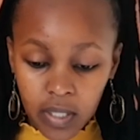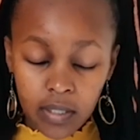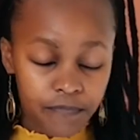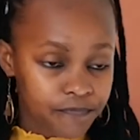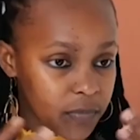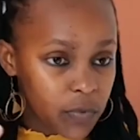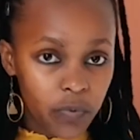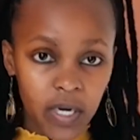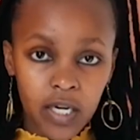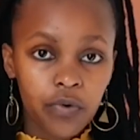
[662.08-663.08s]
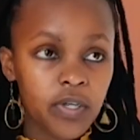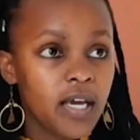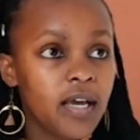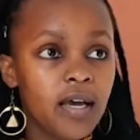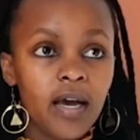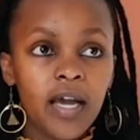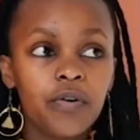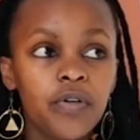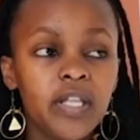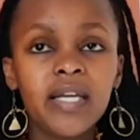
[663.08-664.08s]
this, well and good. I
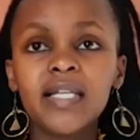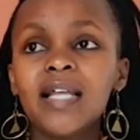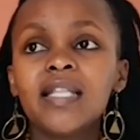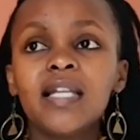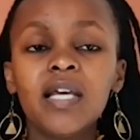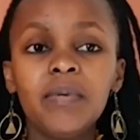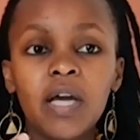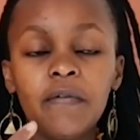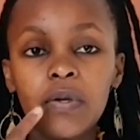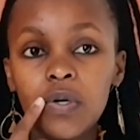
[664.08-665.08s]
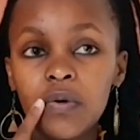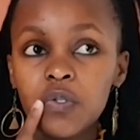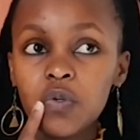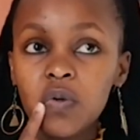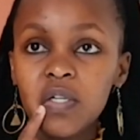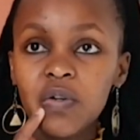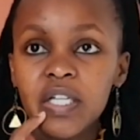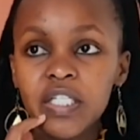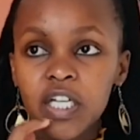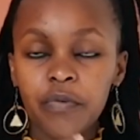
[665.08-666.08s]
go, then I tell her, then let me, I was told you
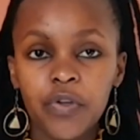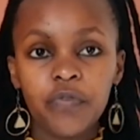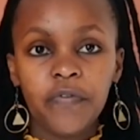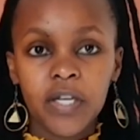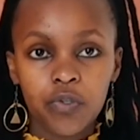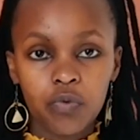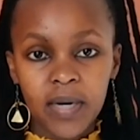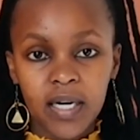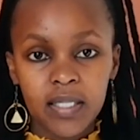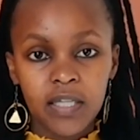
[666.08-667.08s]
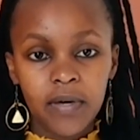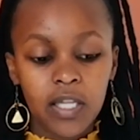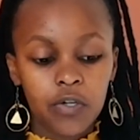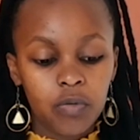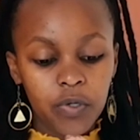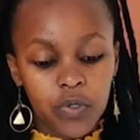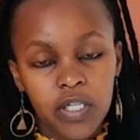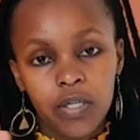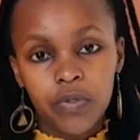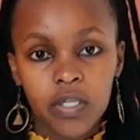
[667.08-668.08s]
can check in with your first 2 bags, the one that will be
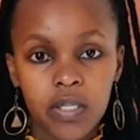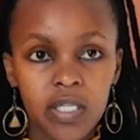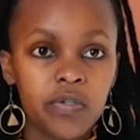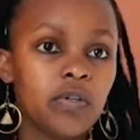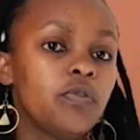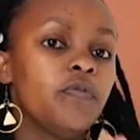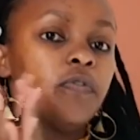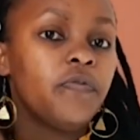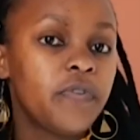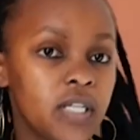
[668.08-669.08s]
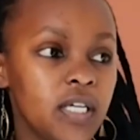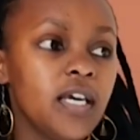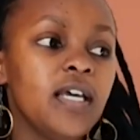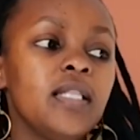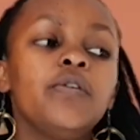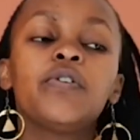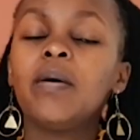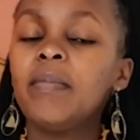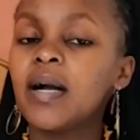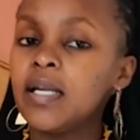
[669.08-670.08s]
23, that one will go for free, then you
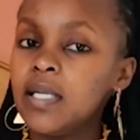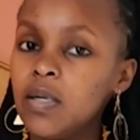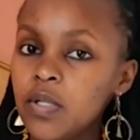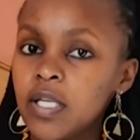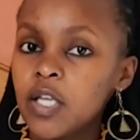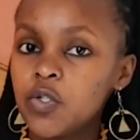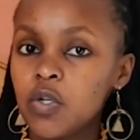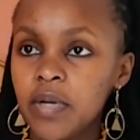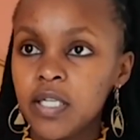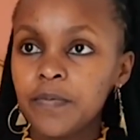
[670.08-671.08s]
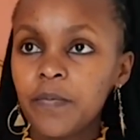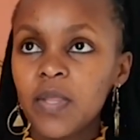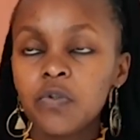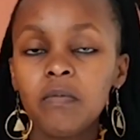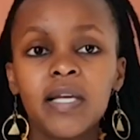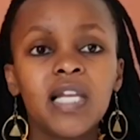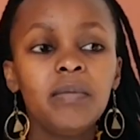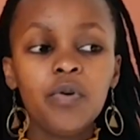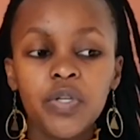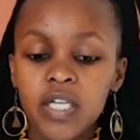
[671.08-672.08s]
come back and deal with the extra weight. So I'm like, let
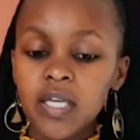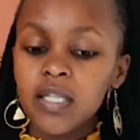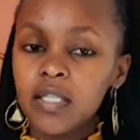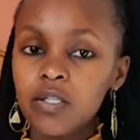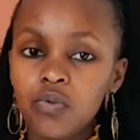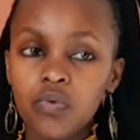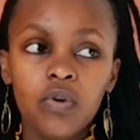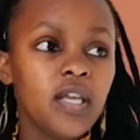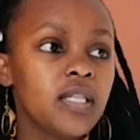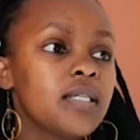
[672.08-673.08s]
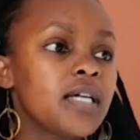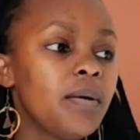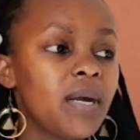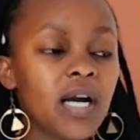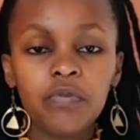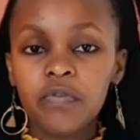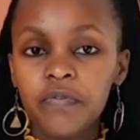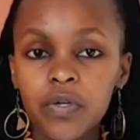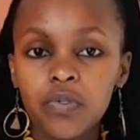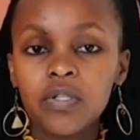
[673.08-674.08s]
me go check in these 2, then come back and
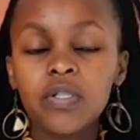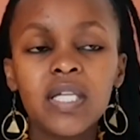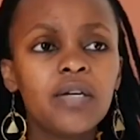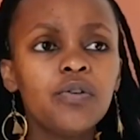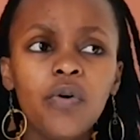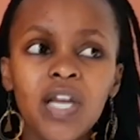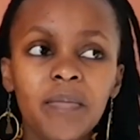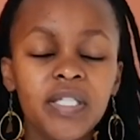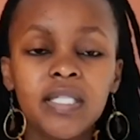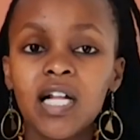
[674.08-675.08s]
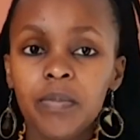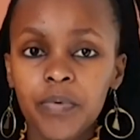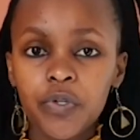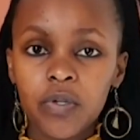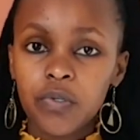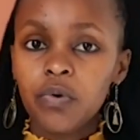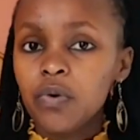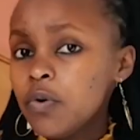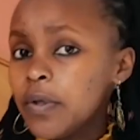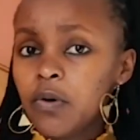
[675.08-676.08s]
refinish that. She's like, no, let me just help you so that
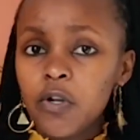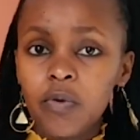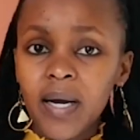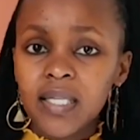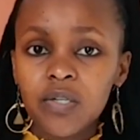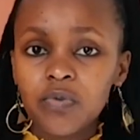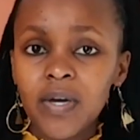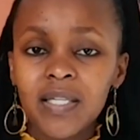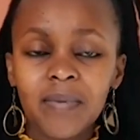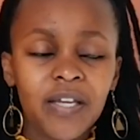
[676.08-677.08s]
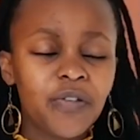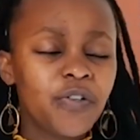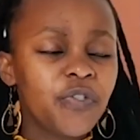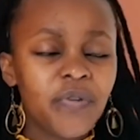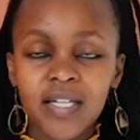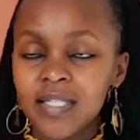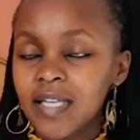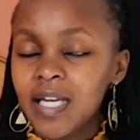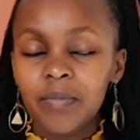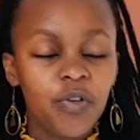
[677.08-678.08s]
you go with all your bags at once. I'm like, don't you
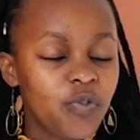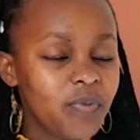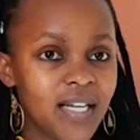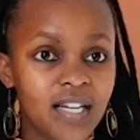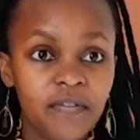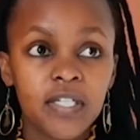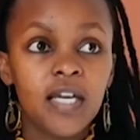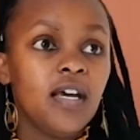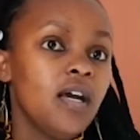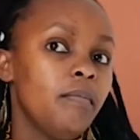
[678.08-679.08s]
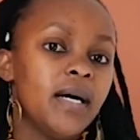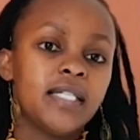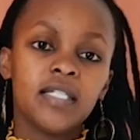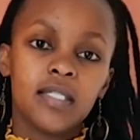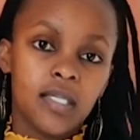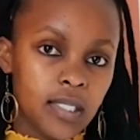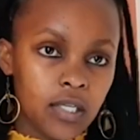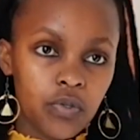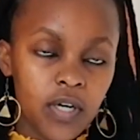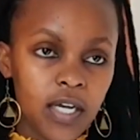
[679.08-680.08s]
understand, I'm going to be left? But I just
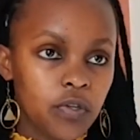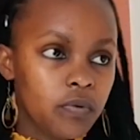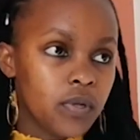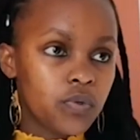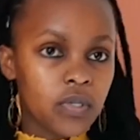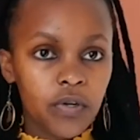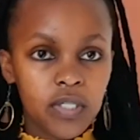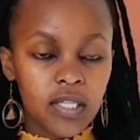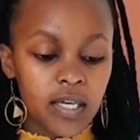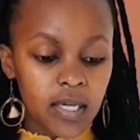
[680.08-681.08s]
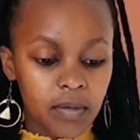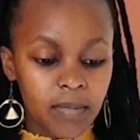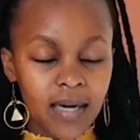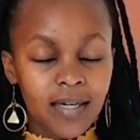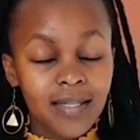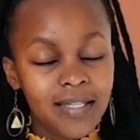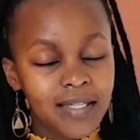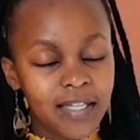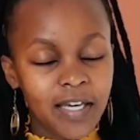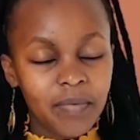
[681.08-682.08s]
listened to her. So we went and got the other bag,
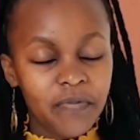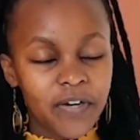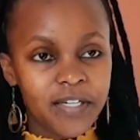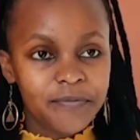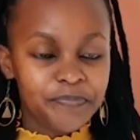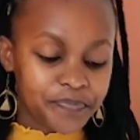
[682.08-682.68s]
6K, my friend.